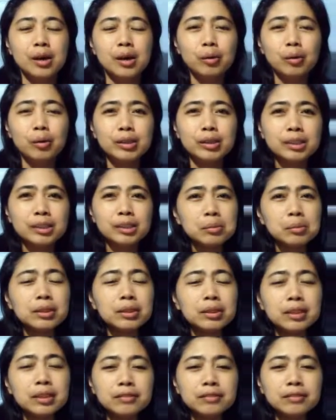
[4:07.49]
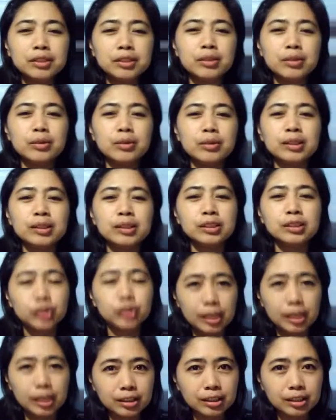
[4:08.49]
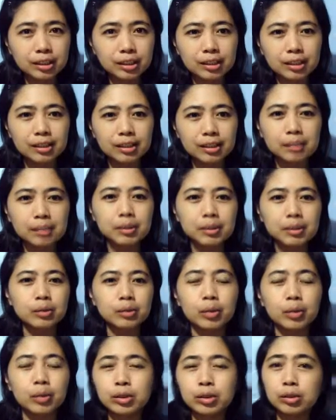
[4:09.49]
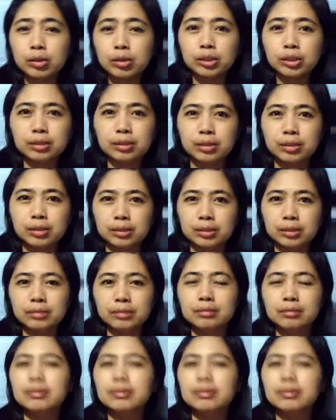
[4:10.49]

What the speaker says: When someone gives you a suggestion about what you should do,